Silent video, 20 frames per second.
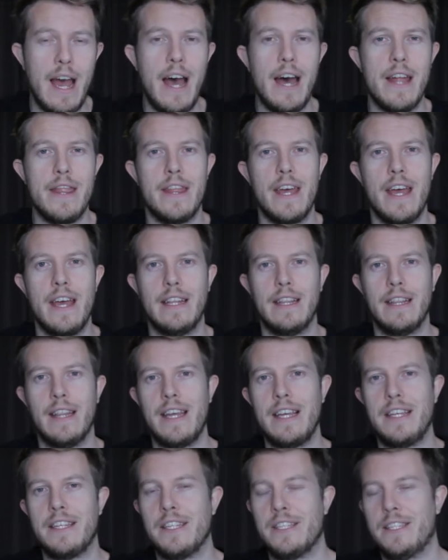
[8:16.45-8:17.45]
and then
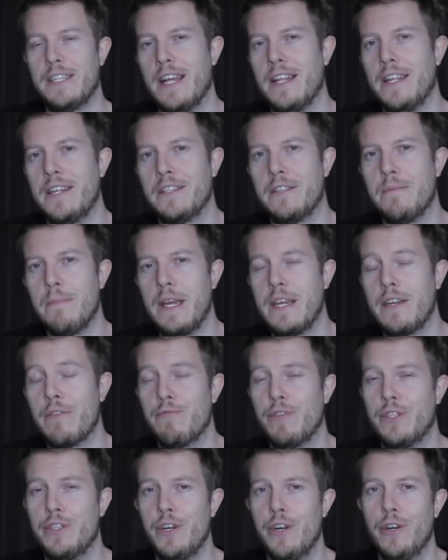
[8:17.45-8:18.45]
later sell it to make a
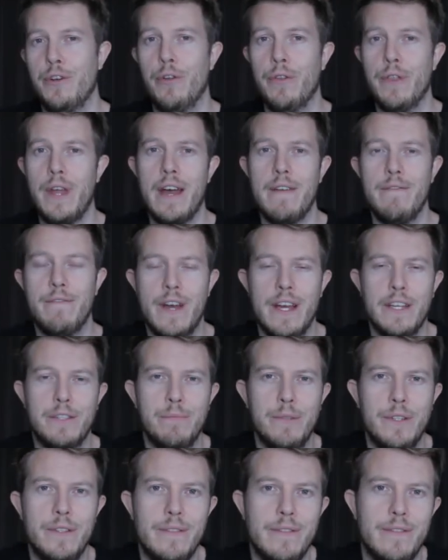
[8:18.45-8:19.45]
return on that
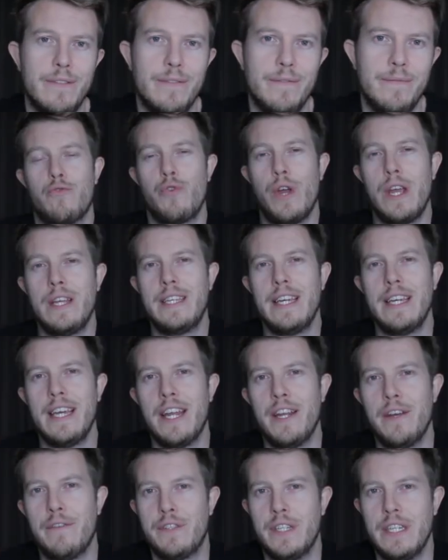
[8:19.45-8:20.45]
investment. Creating
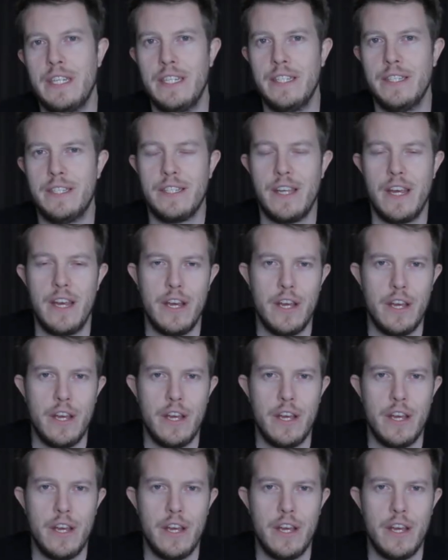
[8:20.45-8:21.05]
NFTs.